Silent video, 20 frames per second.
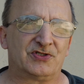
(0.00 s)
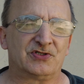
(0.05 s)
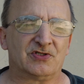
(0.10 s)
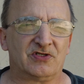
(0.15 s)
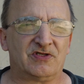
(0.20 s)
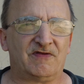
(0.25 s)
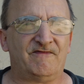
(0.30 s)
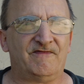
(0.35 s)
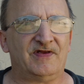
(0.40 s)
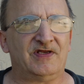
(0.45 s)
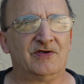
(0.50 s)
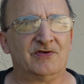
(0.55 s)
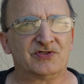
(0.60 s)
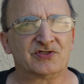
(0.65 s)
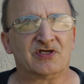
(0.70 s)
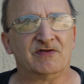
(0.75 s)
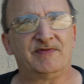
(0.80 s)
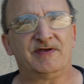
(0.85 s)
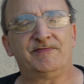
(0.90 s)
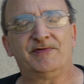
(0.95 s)
so the video is
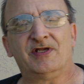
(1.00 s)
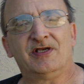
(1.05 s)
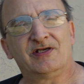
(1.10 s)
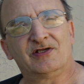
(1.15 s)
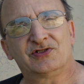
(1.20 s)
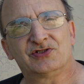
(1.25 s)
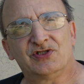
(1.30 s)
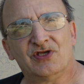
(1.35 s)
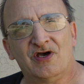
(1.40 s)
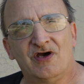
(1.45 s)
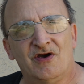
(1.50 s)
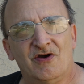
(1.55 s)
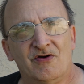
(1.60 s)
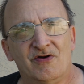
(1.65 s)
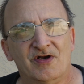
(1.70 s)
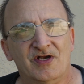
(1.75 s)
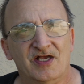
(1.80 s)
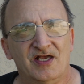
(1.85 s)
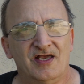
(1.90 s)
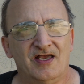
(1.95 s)
going to be playing slow